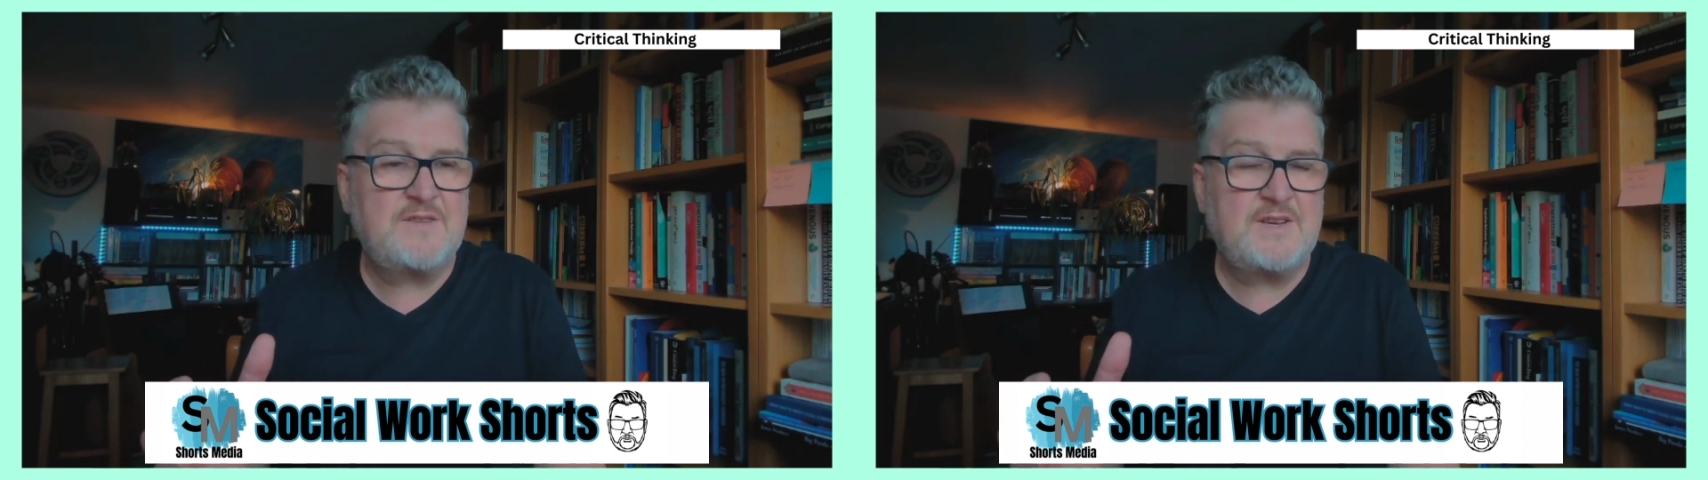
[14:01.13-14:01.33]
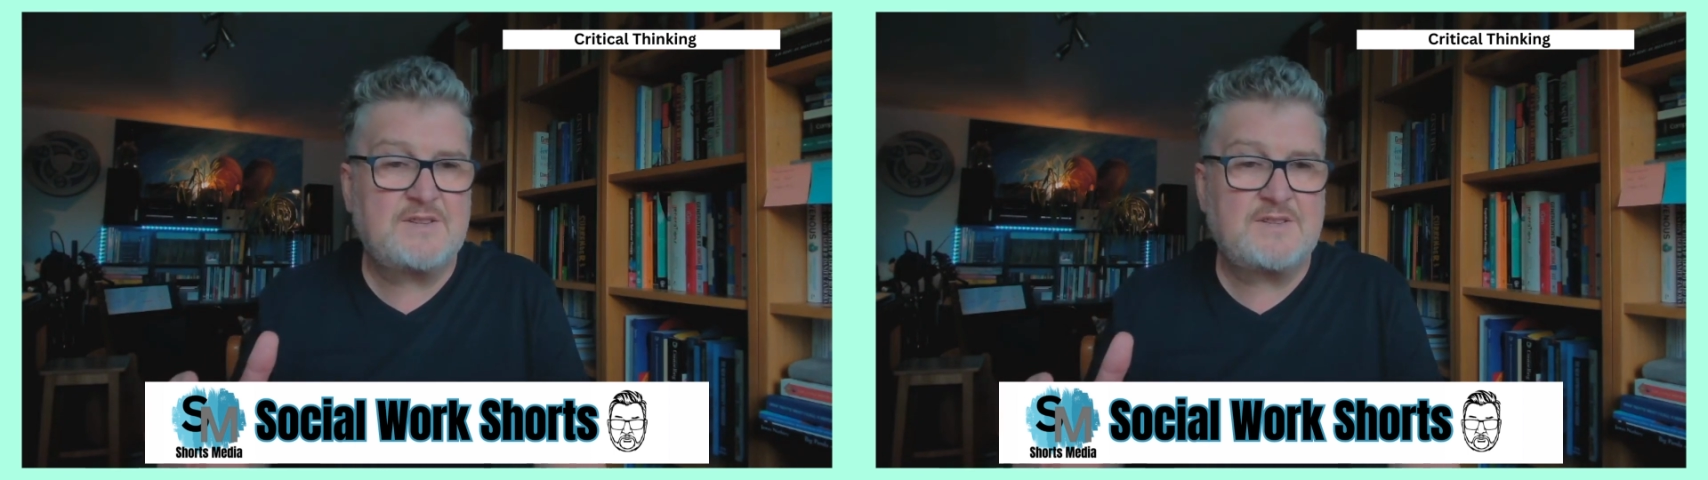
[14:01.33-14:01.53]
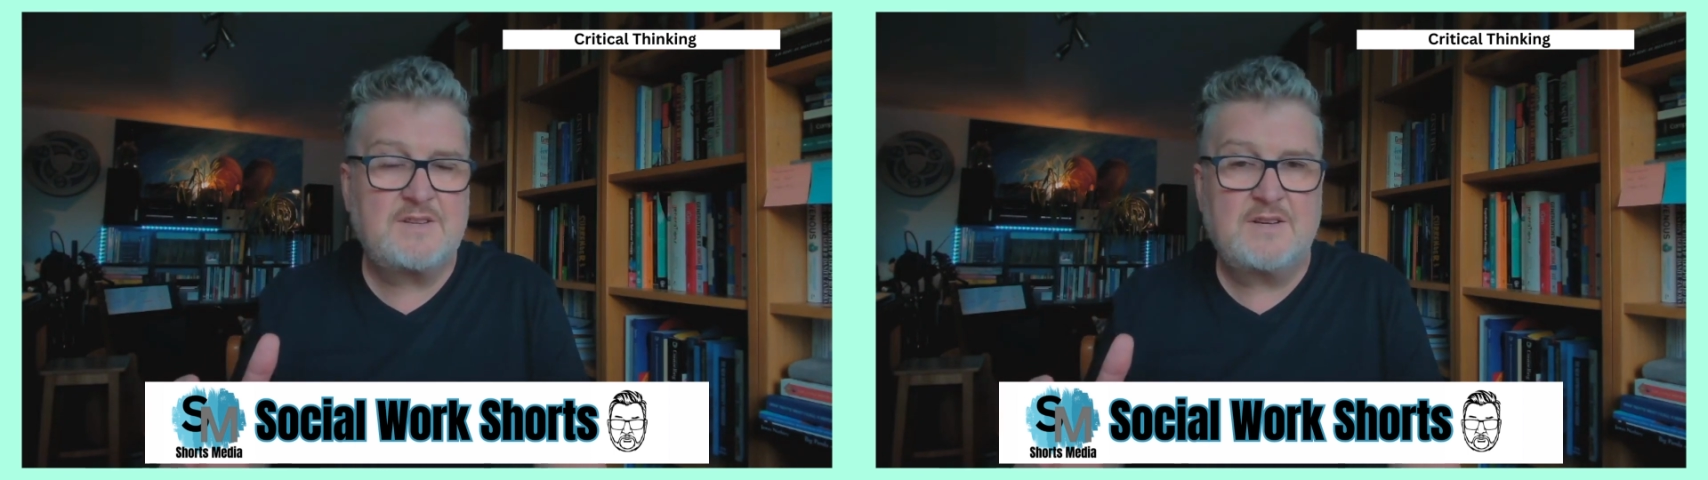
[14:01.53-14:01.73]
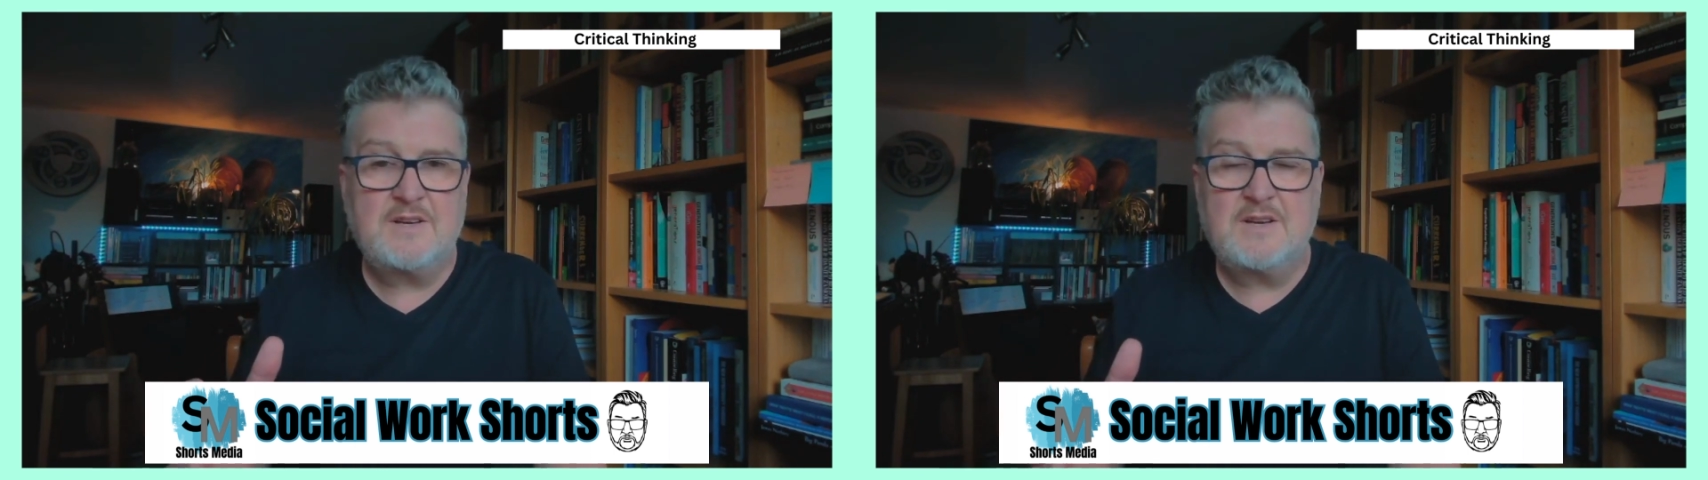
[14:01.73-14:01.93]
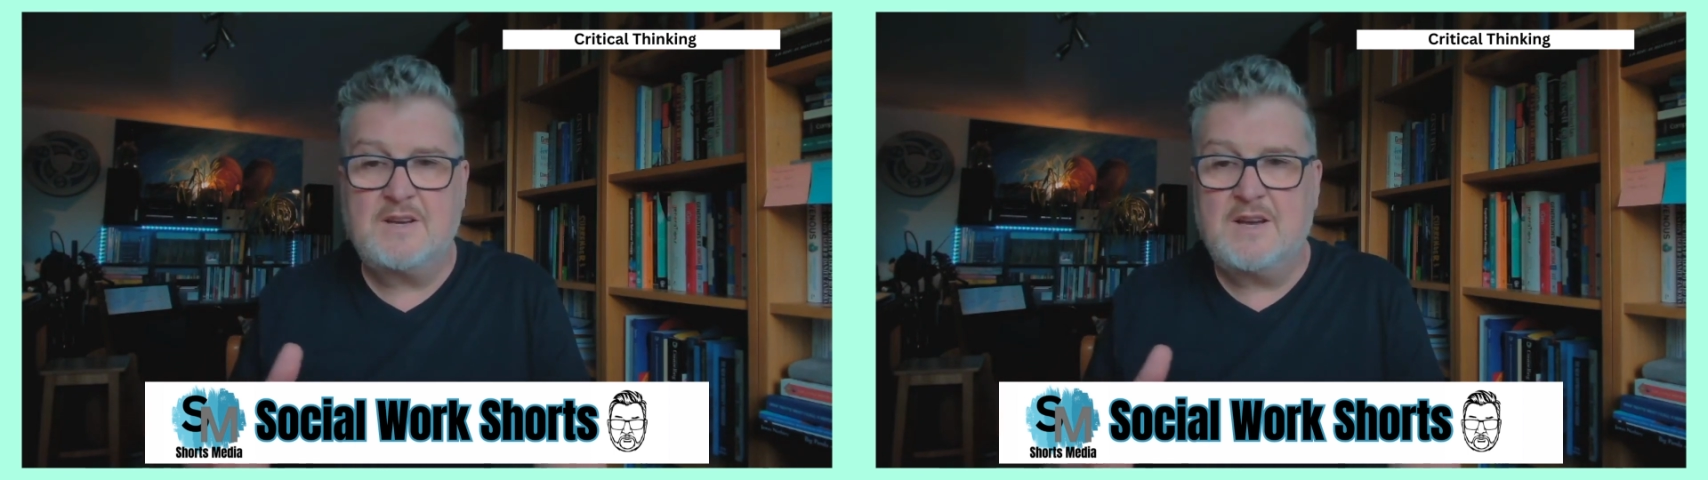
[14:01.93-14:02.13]
things
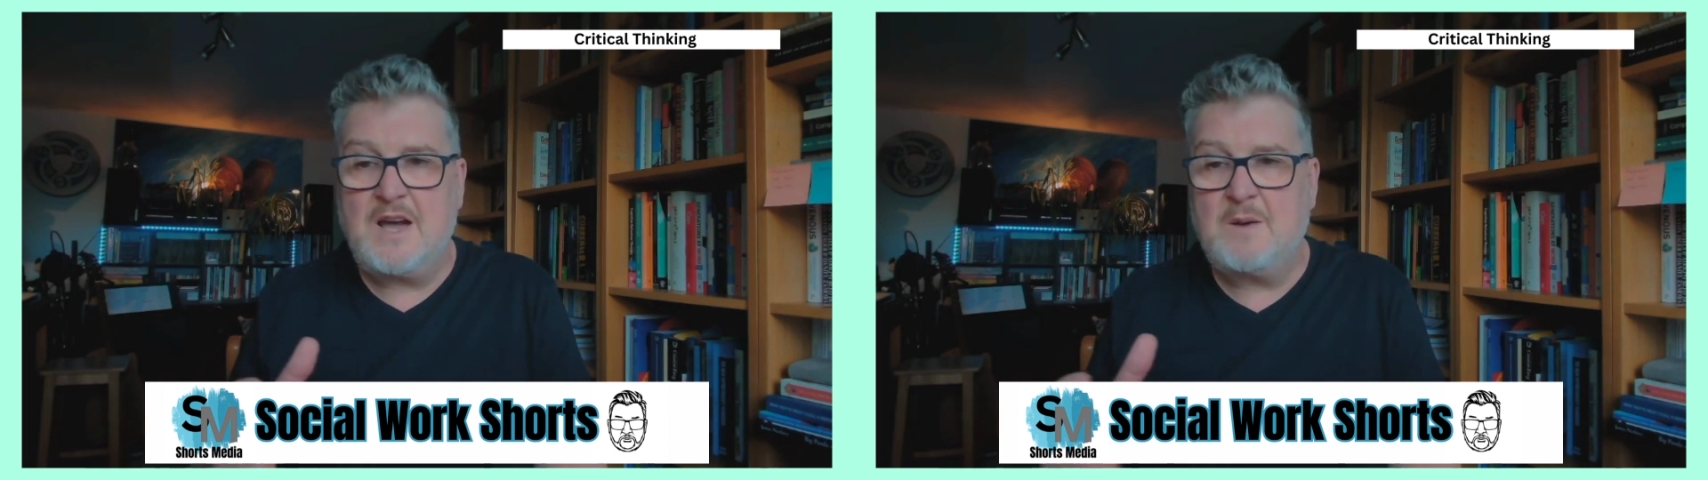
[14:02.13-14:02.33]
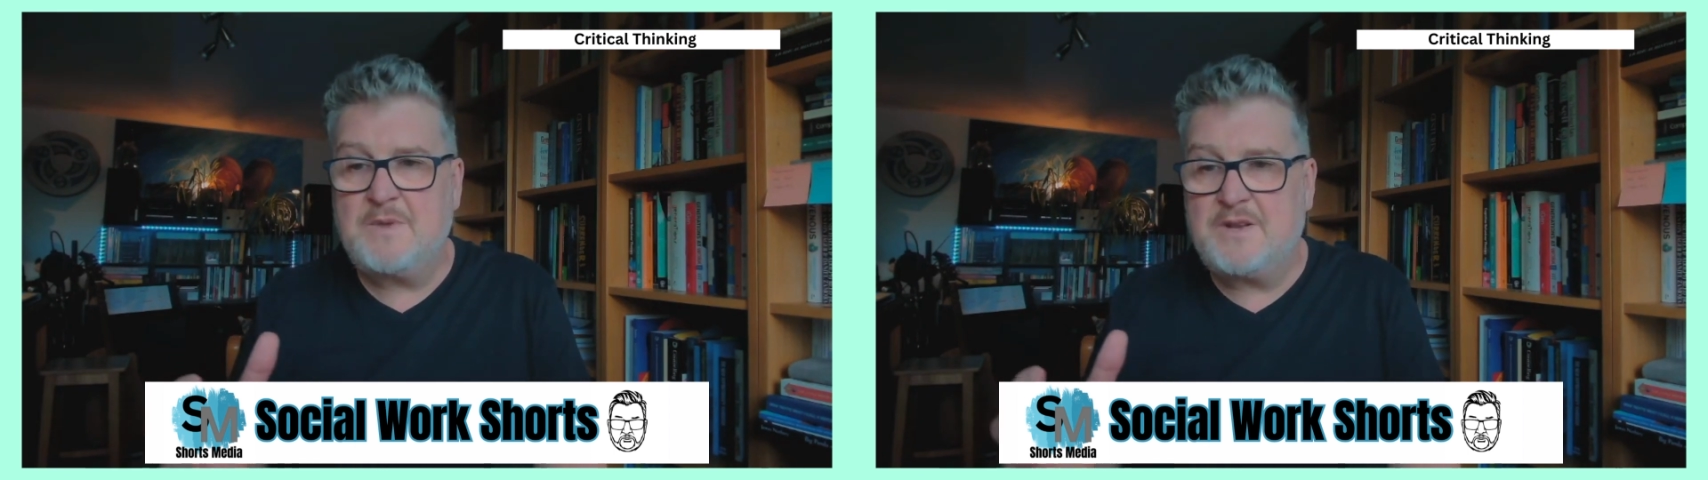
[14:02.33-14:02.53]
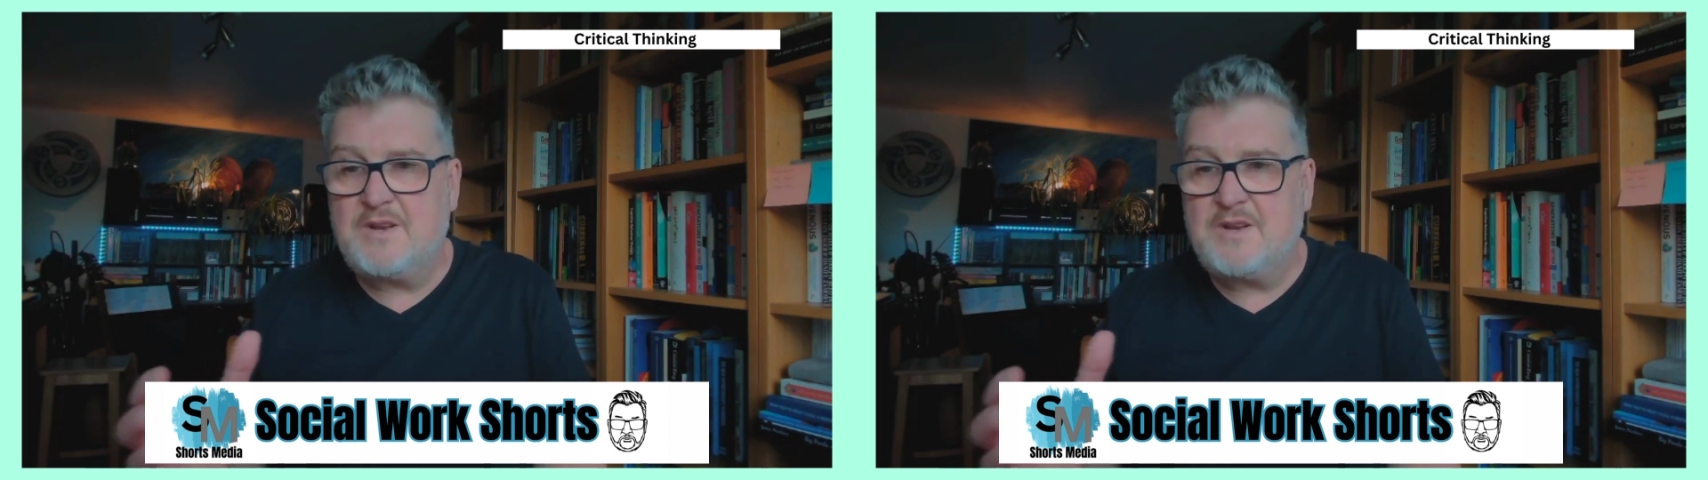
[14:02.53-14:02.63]
happening